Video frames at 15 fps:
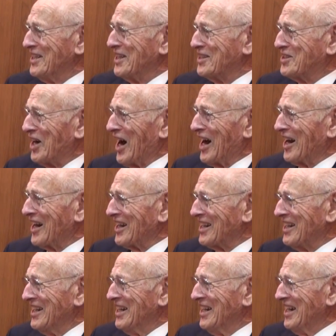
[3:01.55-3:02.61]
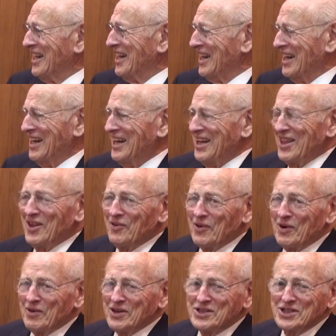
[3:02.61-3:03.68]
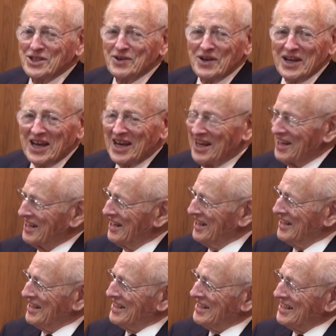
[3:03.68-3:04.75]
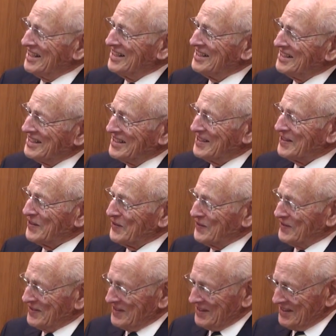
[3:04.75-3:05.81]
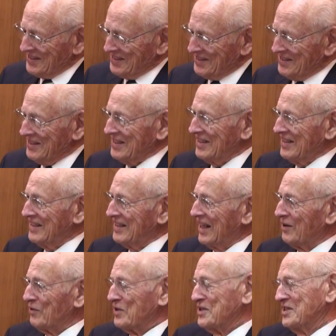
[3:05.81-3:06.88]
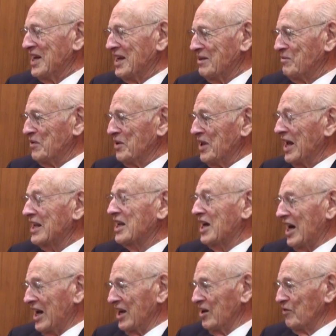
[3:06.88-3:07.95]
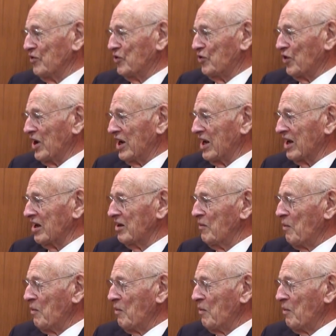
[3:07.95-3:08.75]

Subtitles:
the target that we were shooting at. And so that was that kind of training.